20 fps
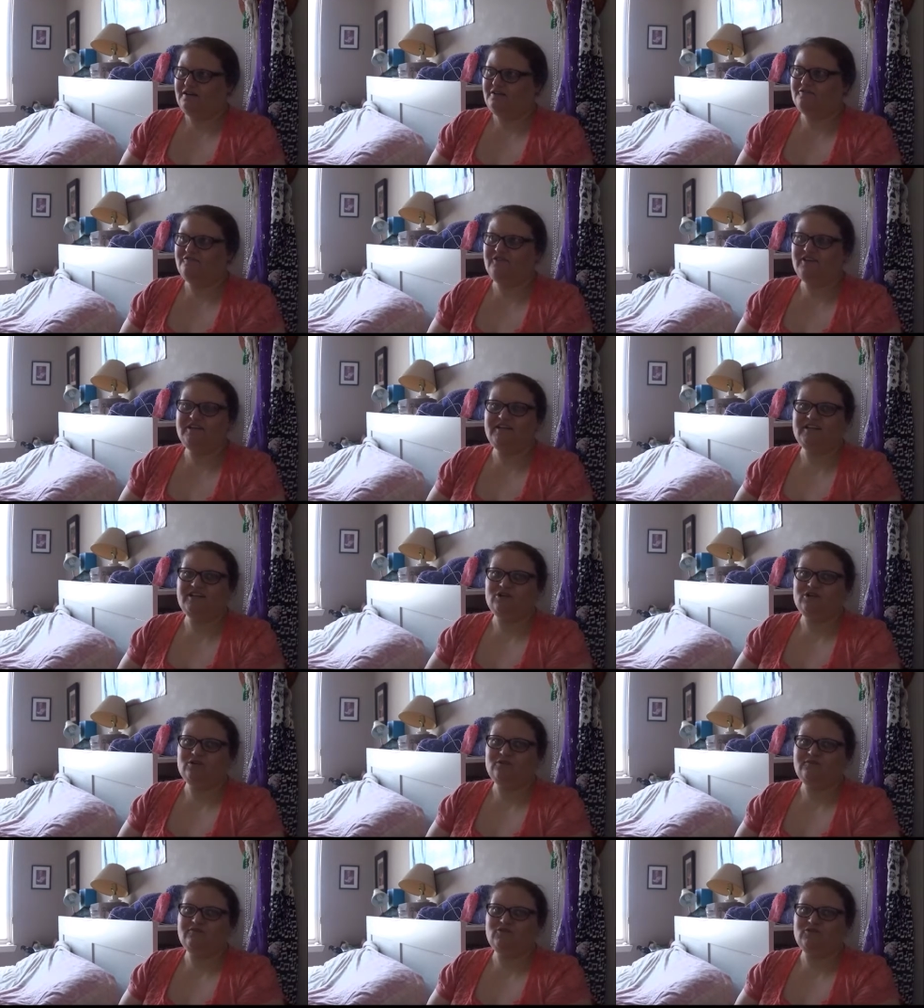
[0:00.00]

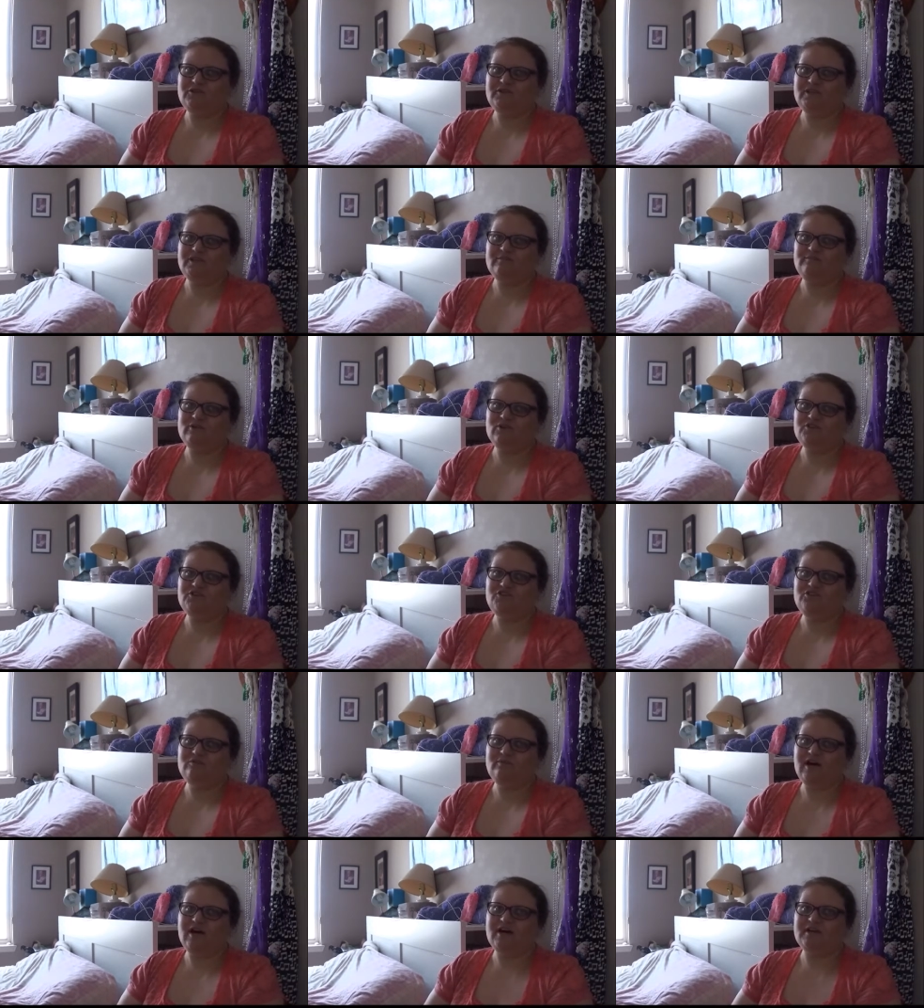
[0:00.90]
video for the
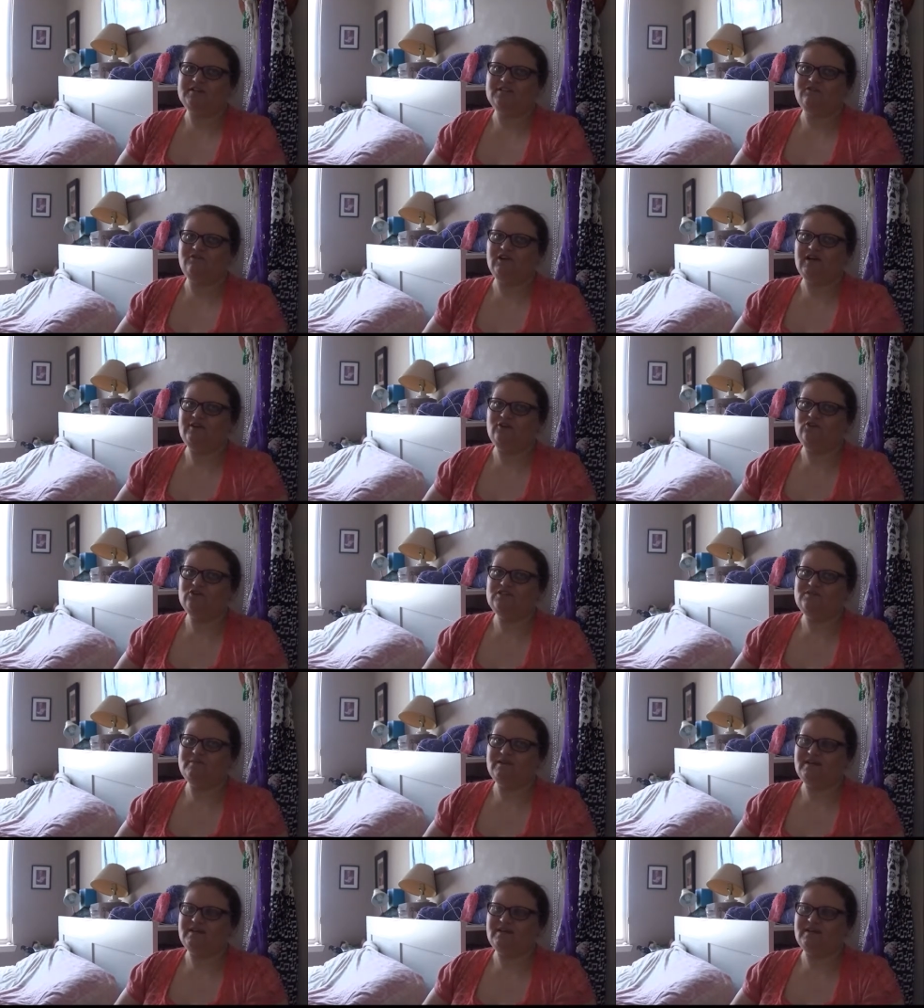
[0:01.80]
BookTube Octafinals,